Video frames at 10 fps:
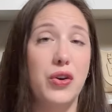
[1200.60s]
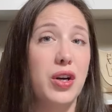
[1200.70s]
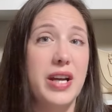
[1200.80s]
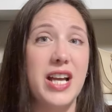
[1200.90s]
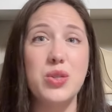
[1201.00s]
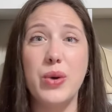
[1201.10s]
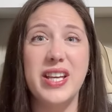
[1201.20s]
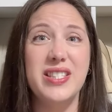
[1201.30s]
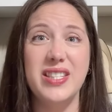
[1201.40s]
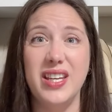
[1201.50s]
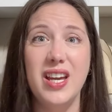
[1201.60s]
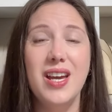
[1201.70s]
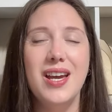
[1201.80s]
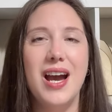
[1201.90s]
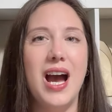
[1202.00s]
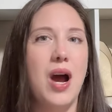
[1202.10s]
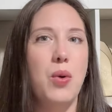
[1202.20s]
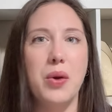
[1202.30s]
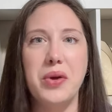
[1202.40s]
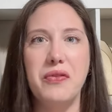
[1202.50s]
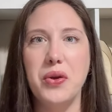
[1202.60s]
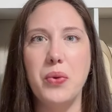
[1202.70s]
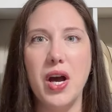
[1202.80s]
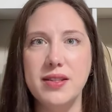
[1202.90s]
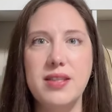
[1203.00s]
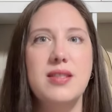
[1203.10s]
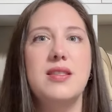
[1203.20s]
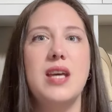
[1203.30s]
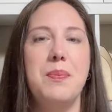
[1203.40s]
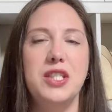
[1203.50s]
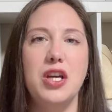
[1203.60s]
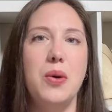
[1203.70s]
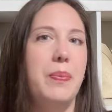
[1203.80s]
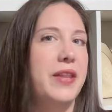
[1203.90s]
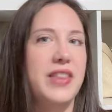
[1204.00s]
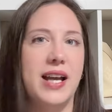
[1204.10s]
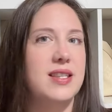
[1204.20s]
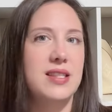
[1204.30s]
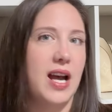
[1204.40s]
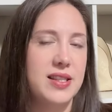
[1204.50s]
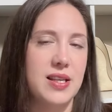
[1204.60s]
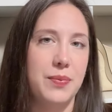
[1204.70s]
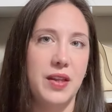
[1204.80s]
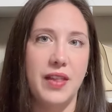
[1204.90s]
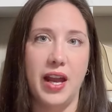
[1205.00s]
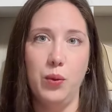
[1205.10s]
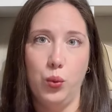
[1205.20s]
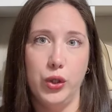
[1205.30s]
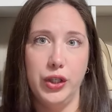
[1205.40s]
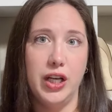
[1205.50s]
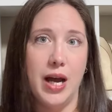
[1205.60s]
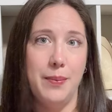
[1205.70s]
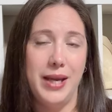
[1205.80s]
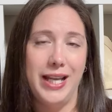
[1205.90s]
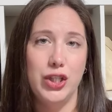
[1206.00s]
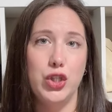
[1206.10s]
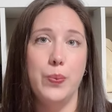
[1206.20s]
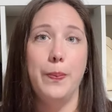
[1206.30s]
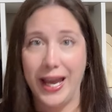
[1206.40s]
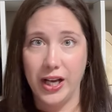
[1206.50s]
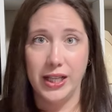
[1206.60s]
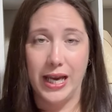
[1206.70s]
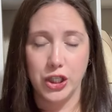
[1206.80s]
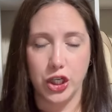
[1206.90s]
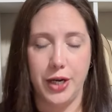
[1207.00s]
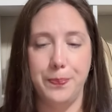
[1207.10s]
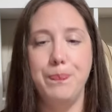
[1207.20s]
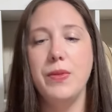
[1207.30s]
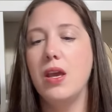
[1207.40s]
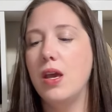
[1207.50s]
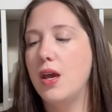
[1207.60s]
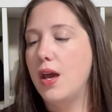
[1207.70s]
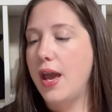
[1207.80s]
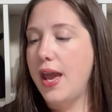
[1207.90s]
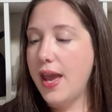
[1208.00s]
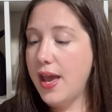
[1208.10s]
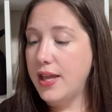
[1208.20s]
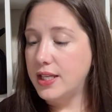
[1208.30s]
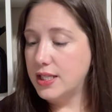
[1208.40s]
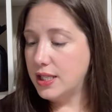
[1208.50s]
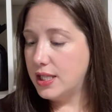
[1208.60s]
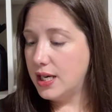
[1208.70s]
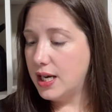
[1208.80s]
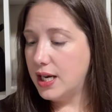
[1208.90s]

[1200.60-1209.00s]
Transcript: for X, Y, and Z. Uh, wear whatever you want type of deal, but that's not something that would come into my collection. And the